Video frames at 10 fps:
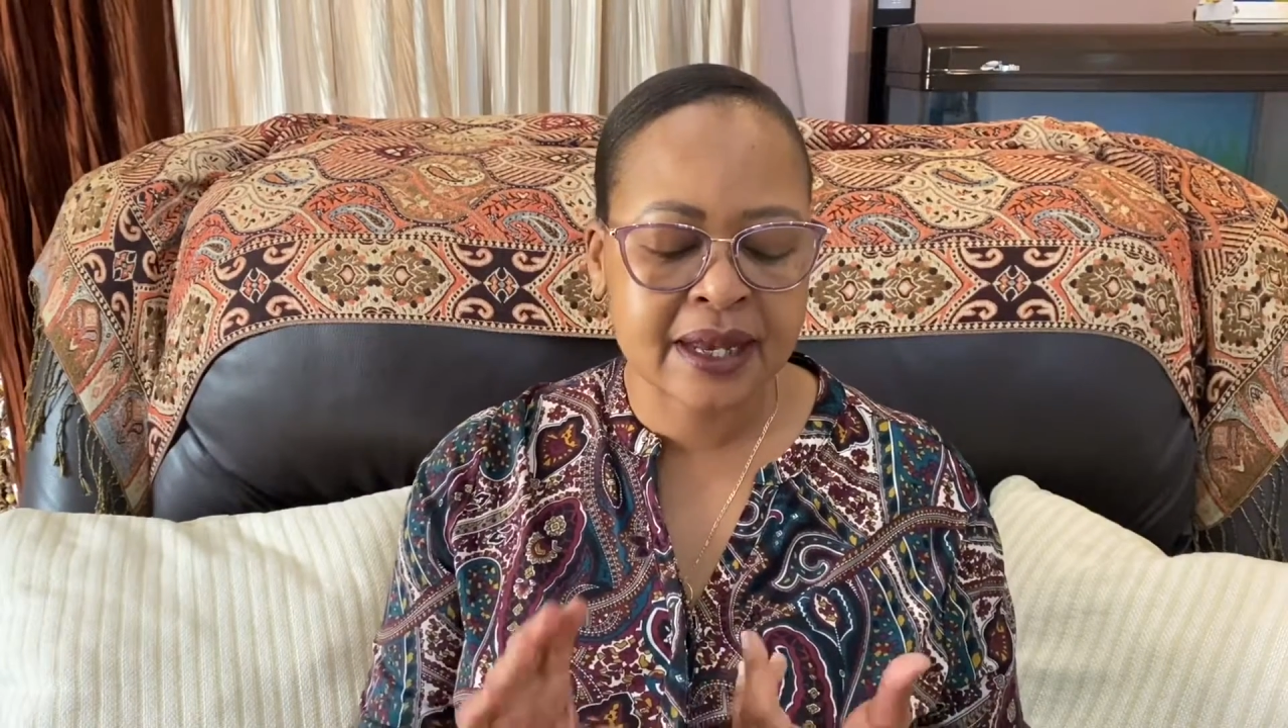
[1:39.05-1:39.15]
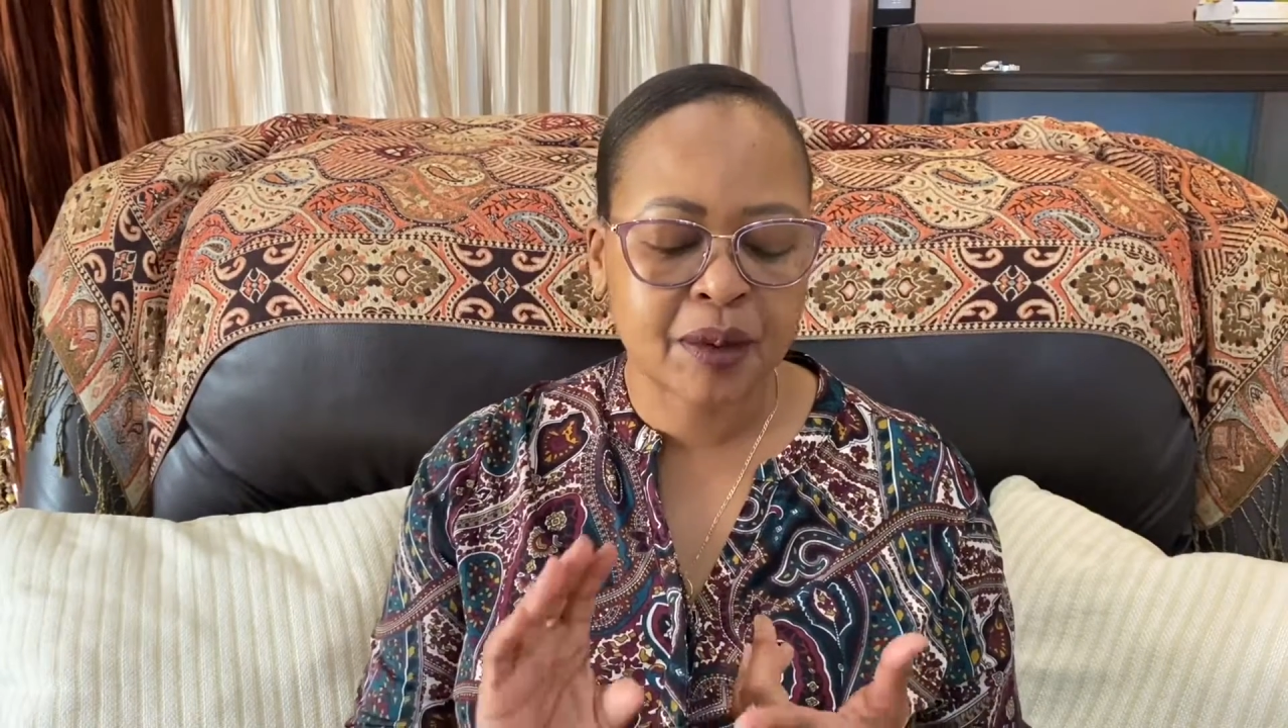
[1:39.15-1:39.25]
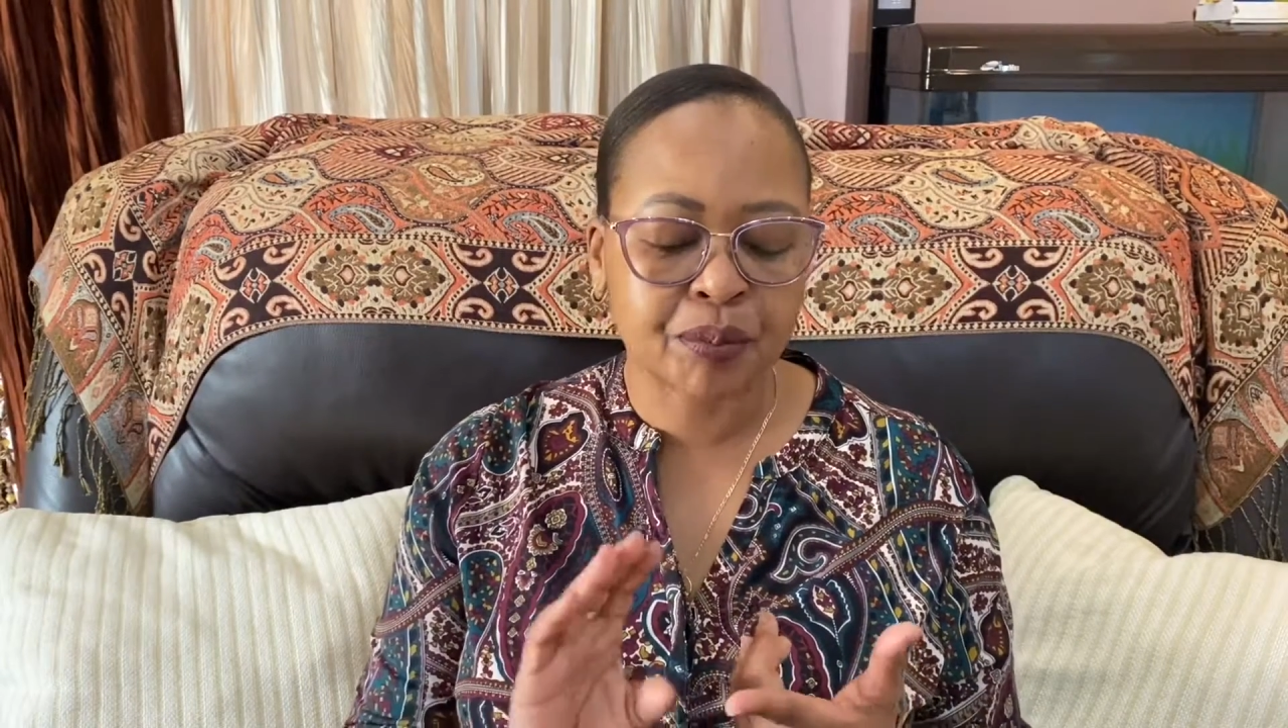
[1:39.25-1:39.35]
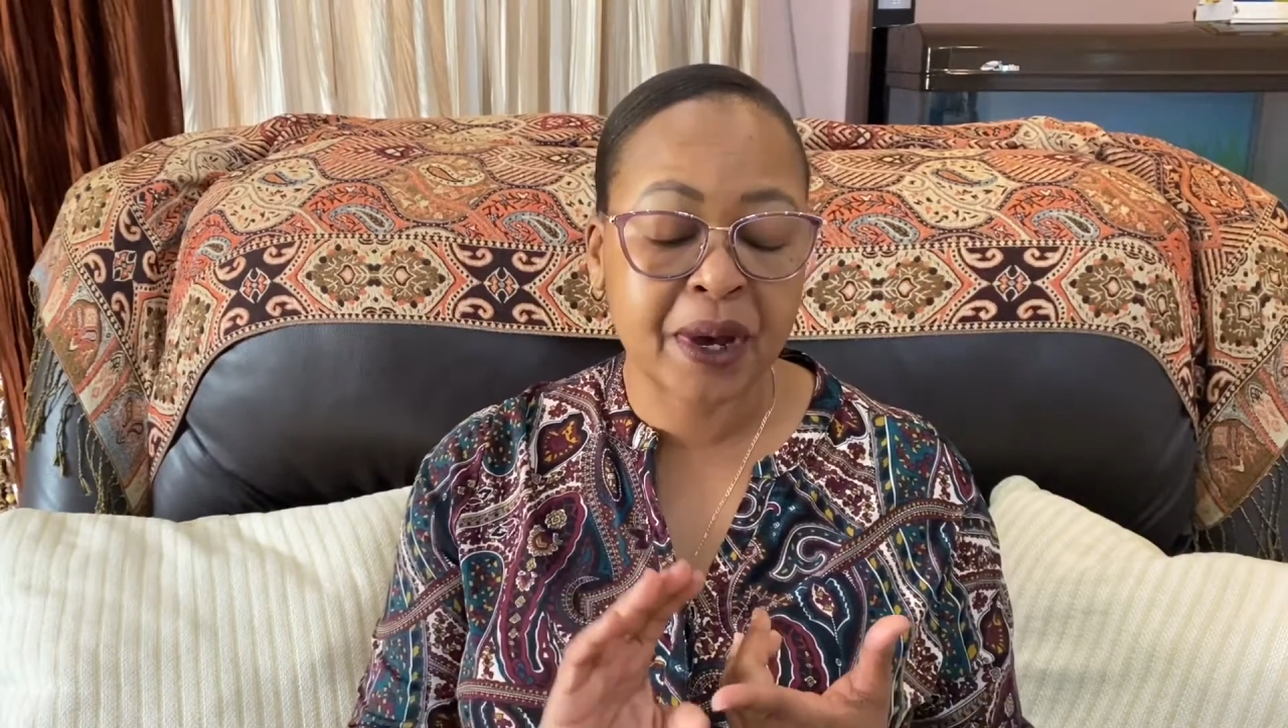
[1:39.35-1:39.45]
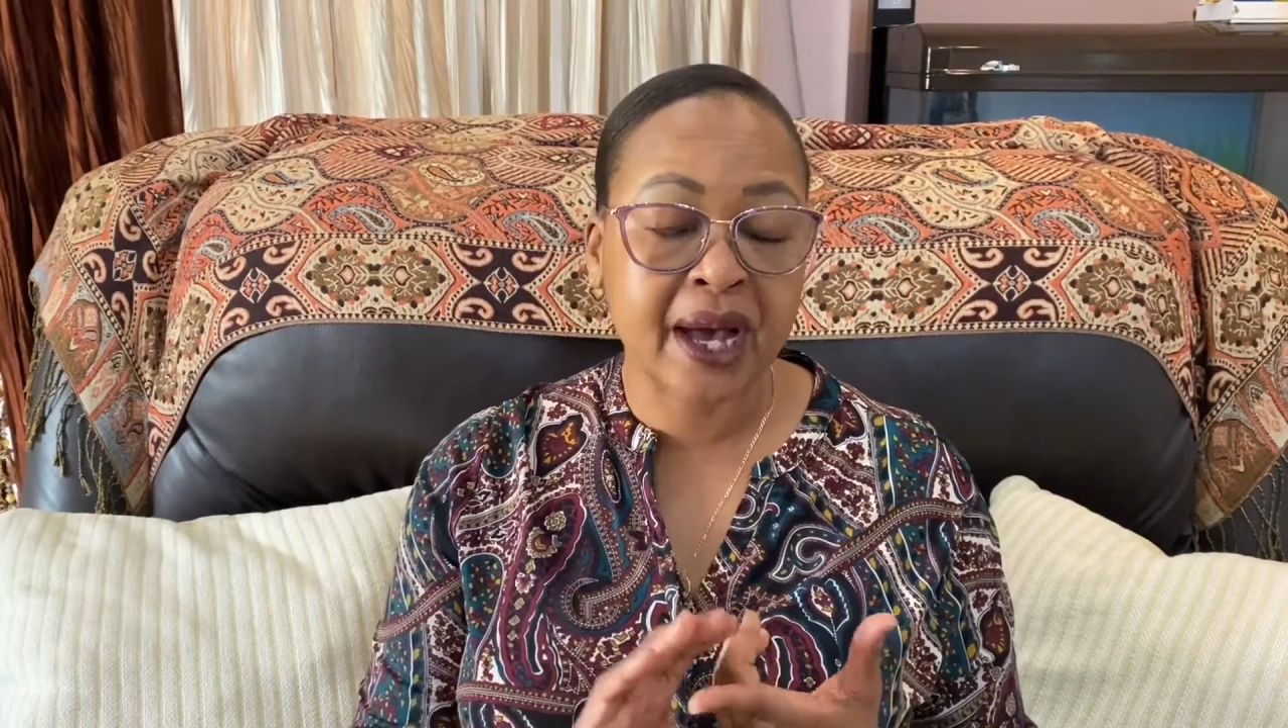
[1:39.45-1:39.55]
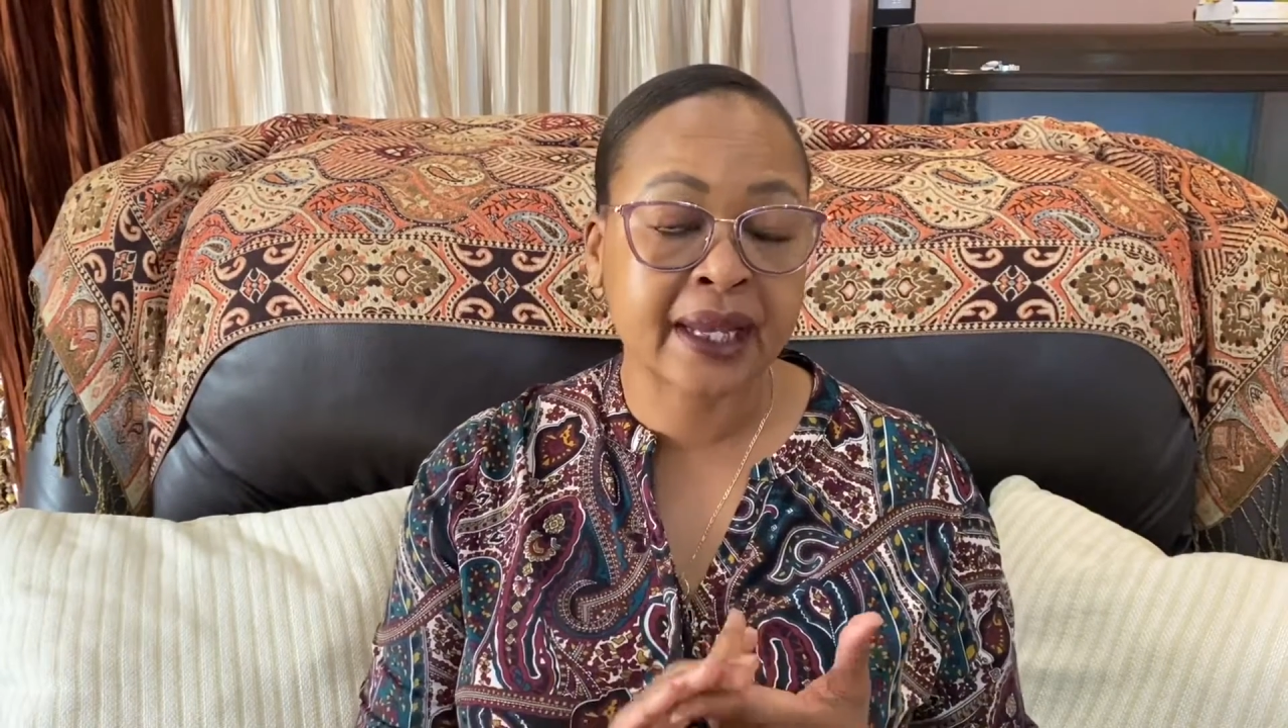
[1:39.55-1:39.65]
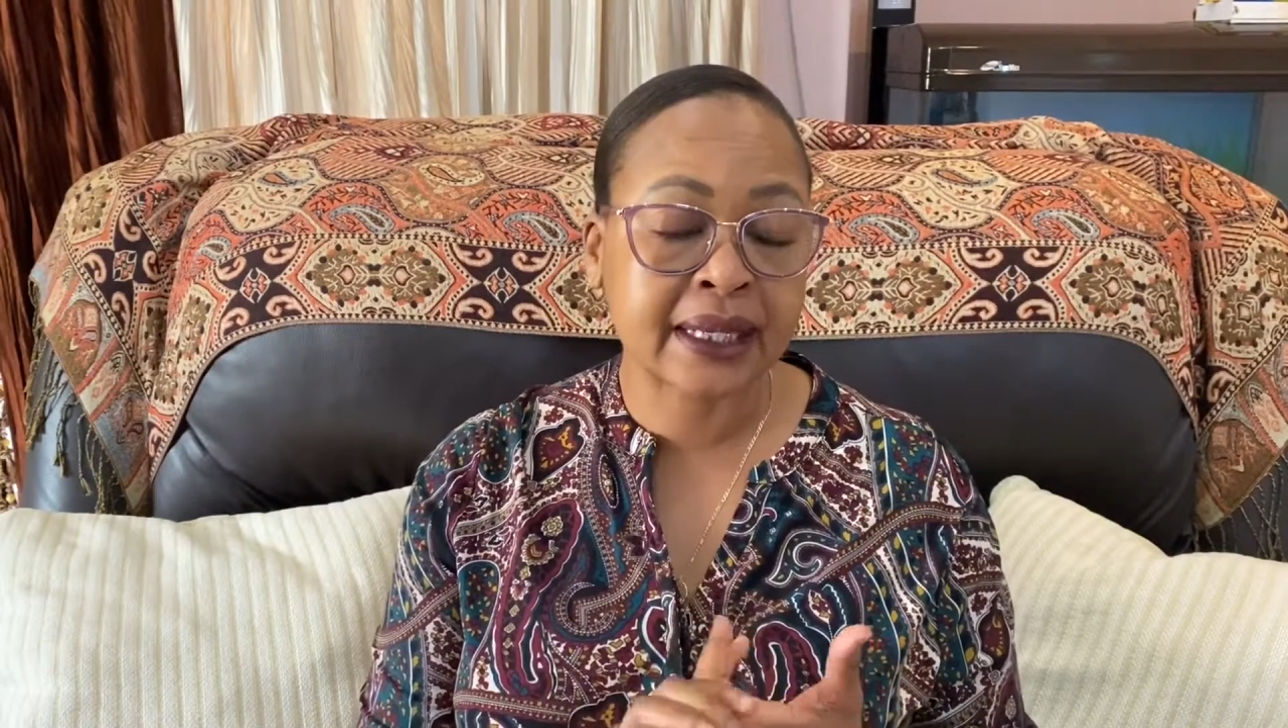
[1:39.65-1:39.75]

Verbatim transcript: by